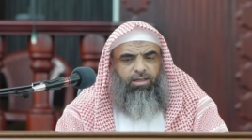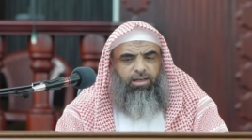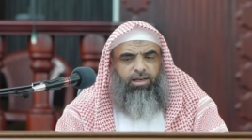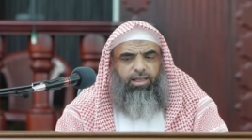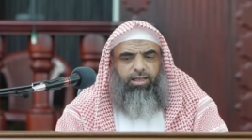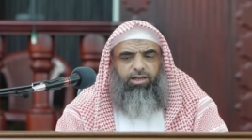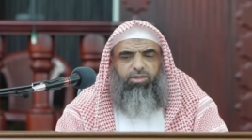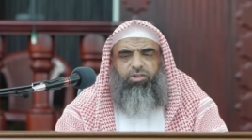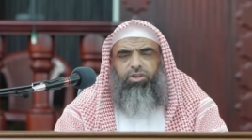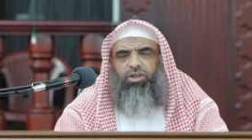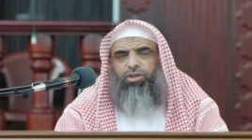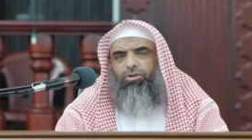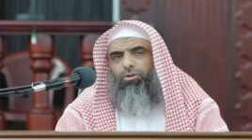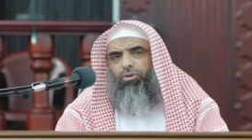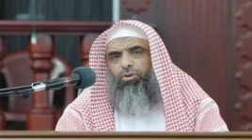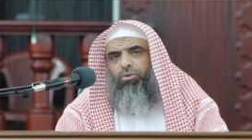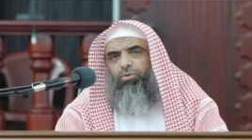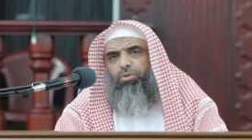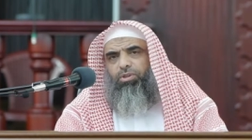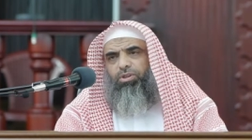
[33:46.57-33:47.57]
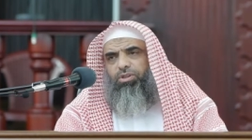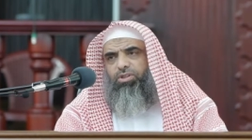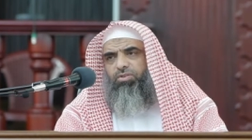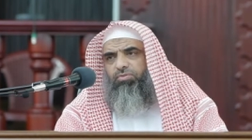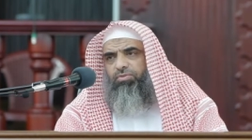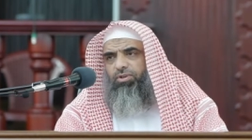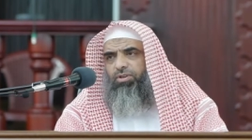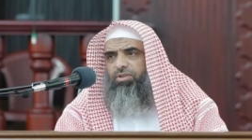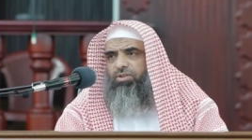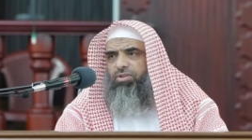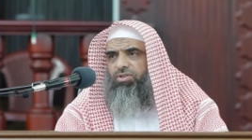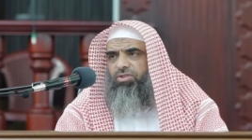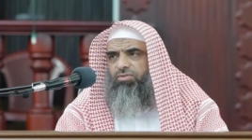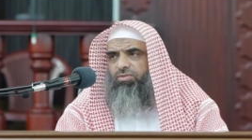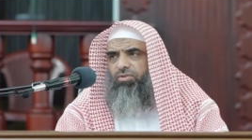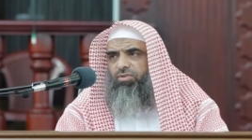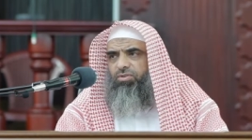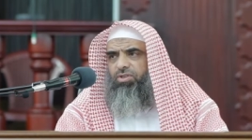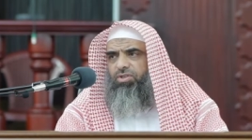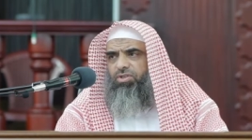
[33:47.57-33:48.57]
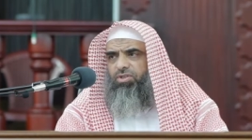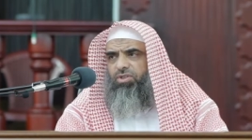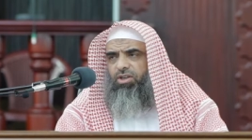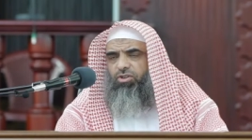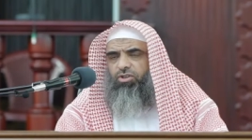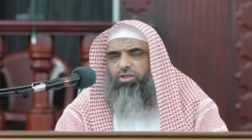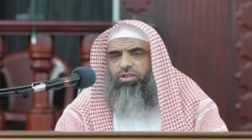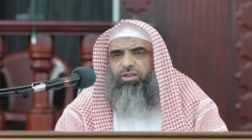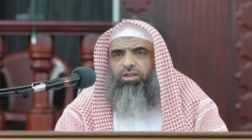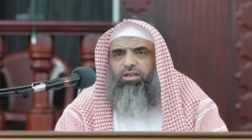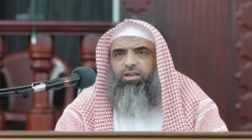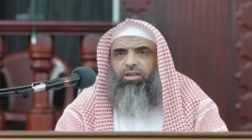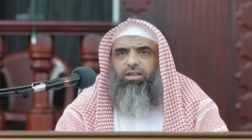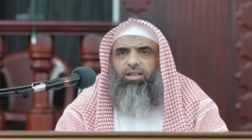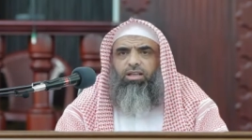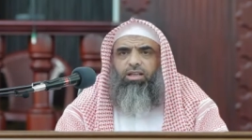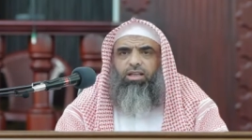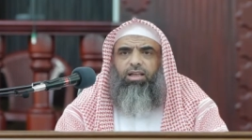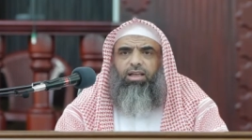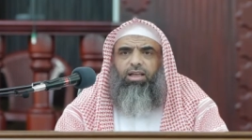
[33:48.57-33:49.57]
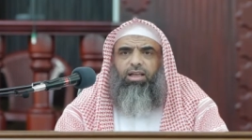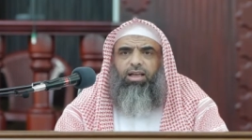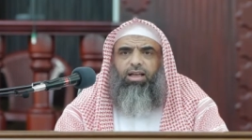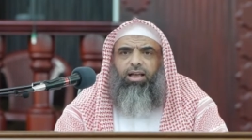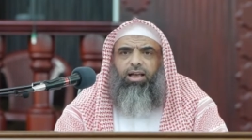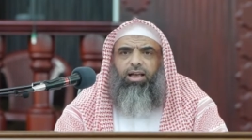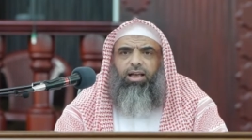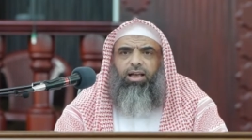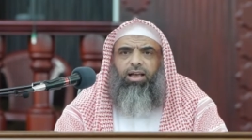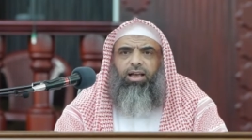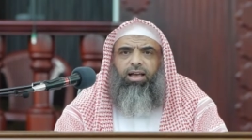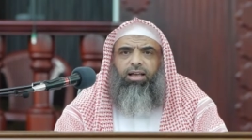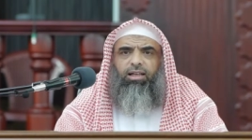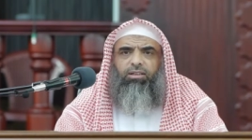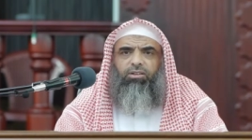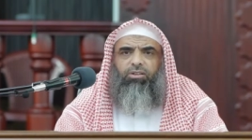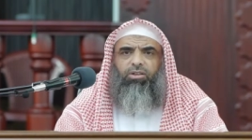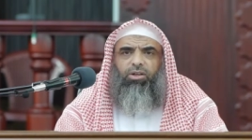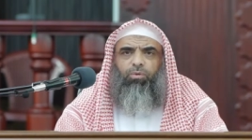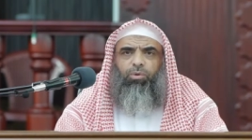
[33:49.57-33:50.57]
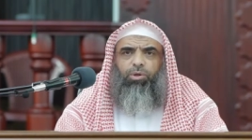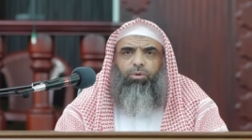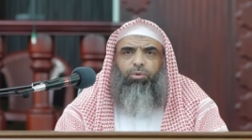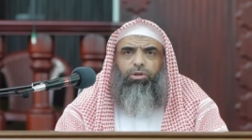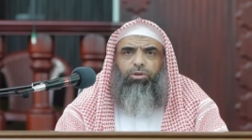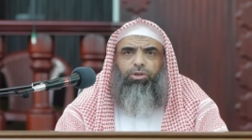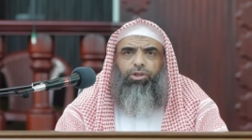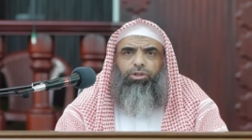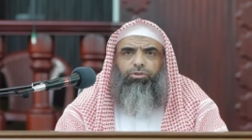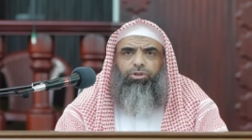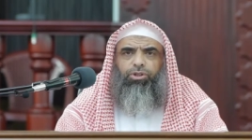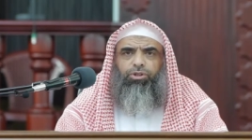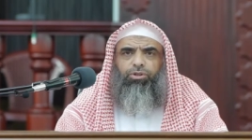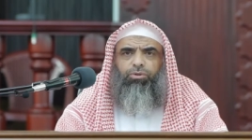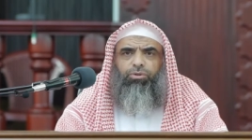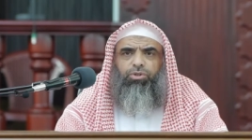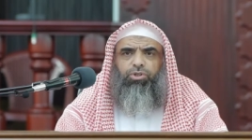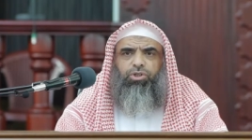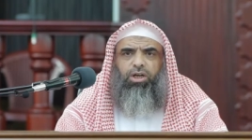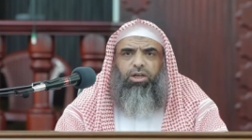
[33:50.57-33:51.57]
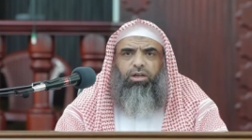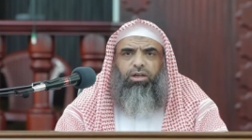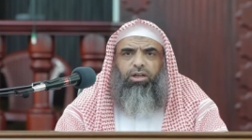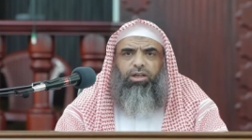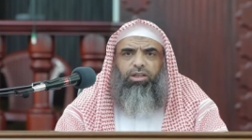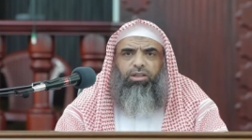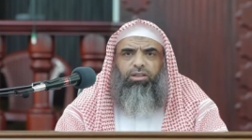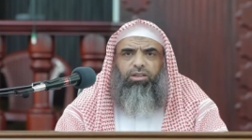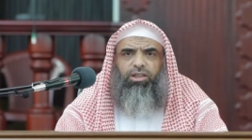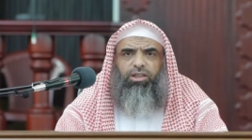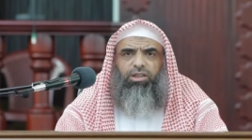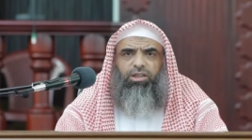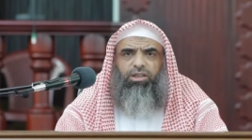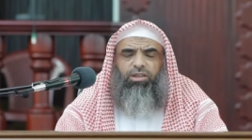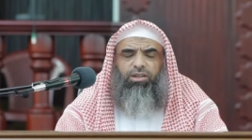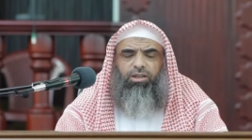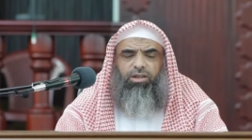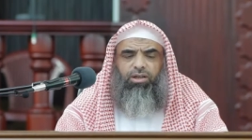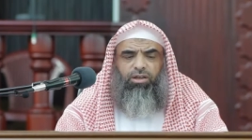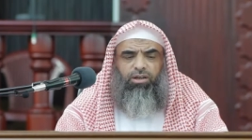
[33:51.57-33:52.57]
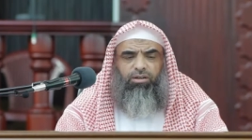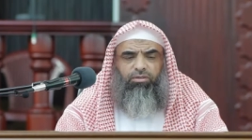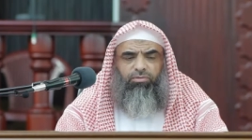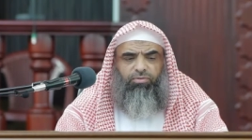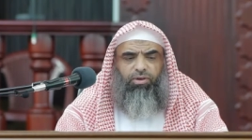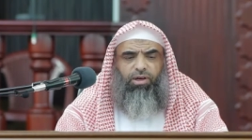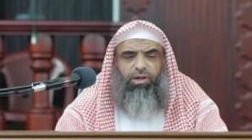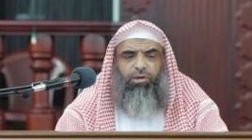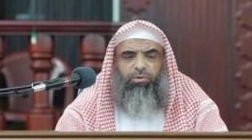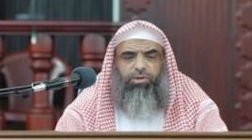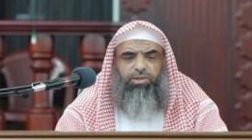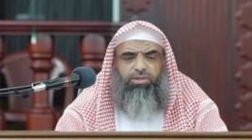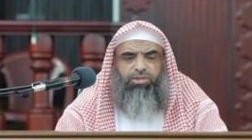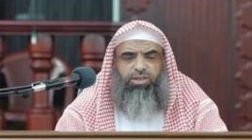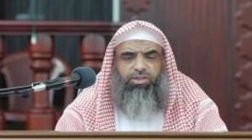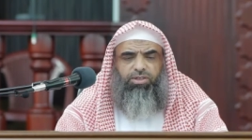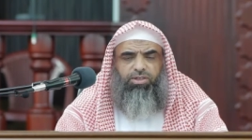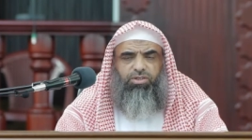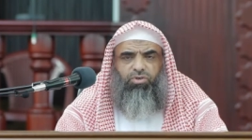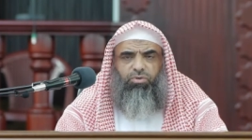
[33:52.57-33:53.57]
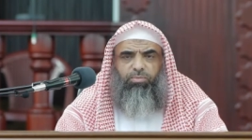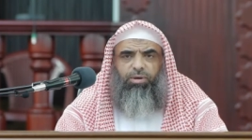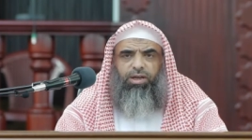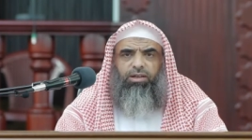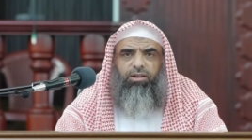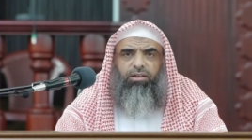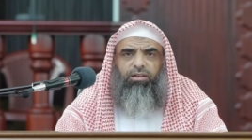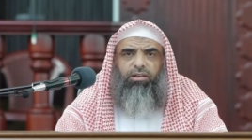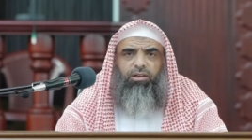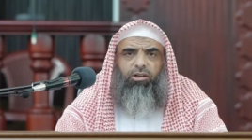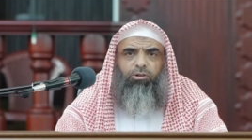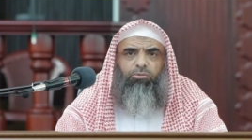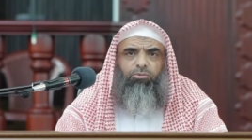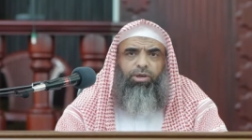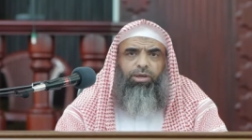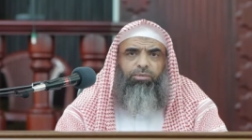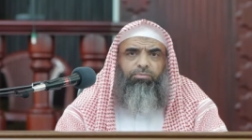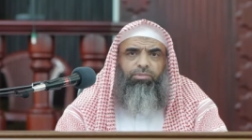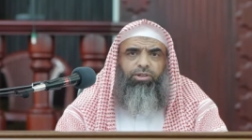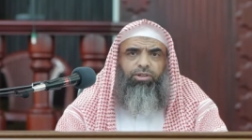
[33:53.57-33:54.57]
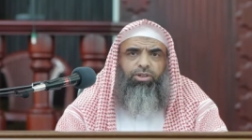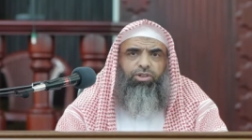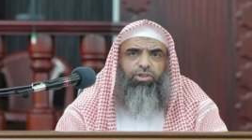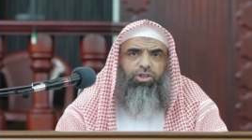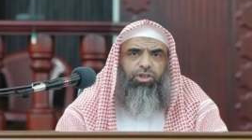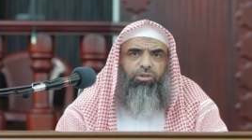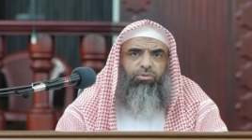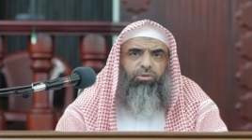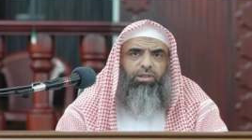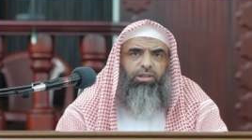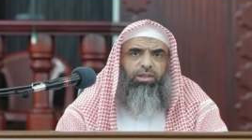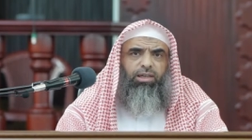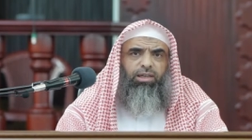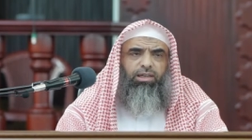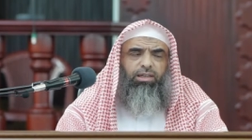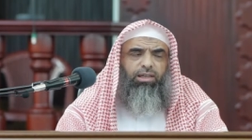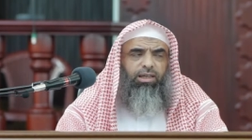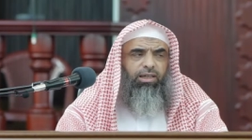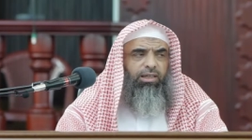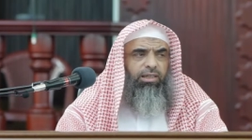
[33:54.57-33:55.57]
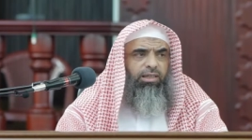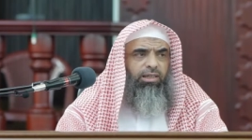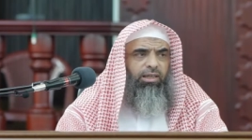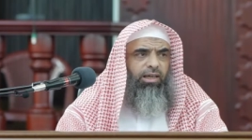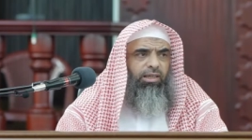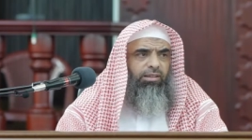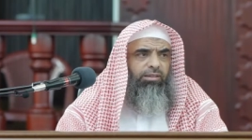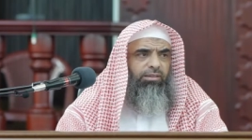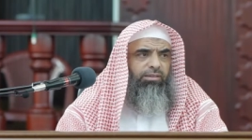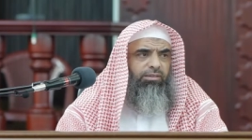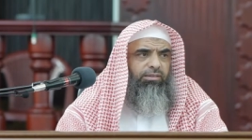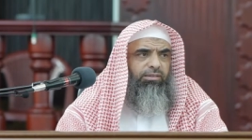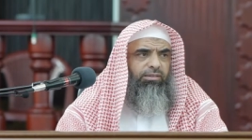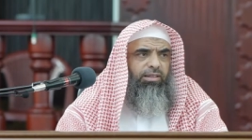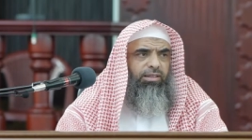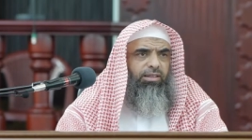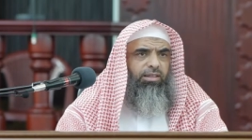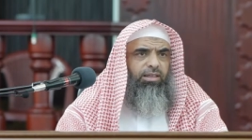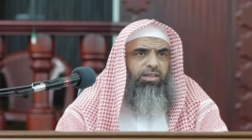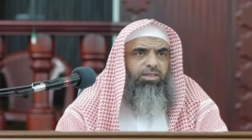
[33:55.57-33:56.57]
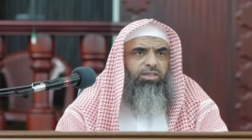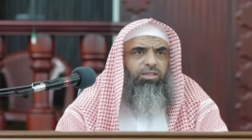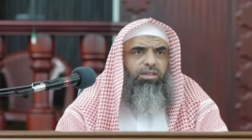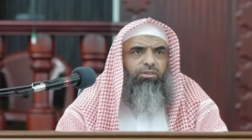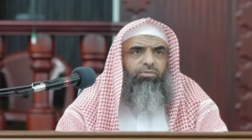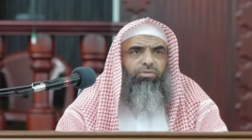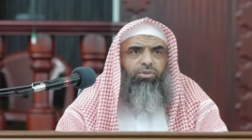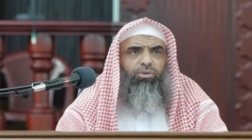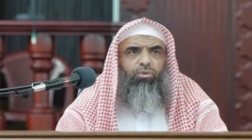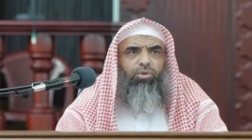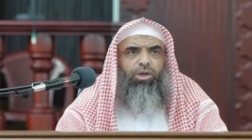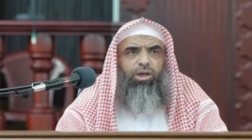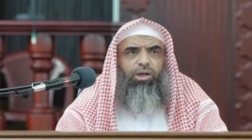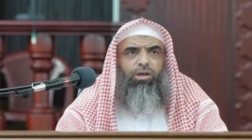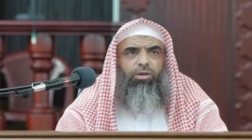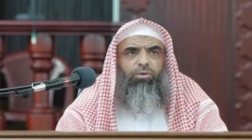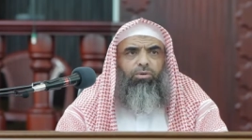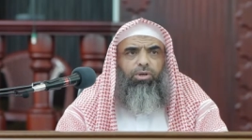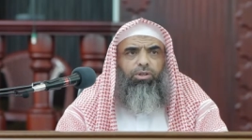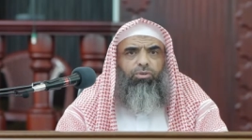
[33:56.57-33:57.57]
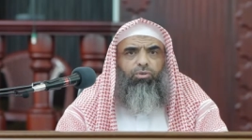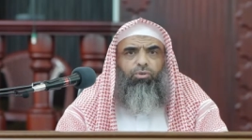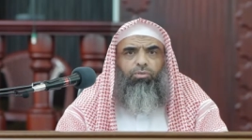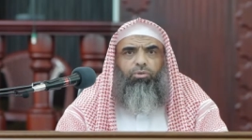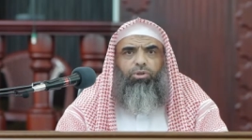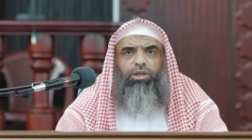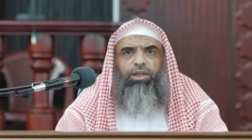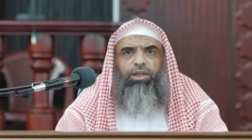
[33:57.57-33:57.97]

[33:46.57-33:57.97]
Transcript: Let us conclude with this verse for this session and we will continue inshallah in the uh, following session. Subhanakallahumma hamdika ashhadu an la ilaha illa ant astaghfiruka wa atubu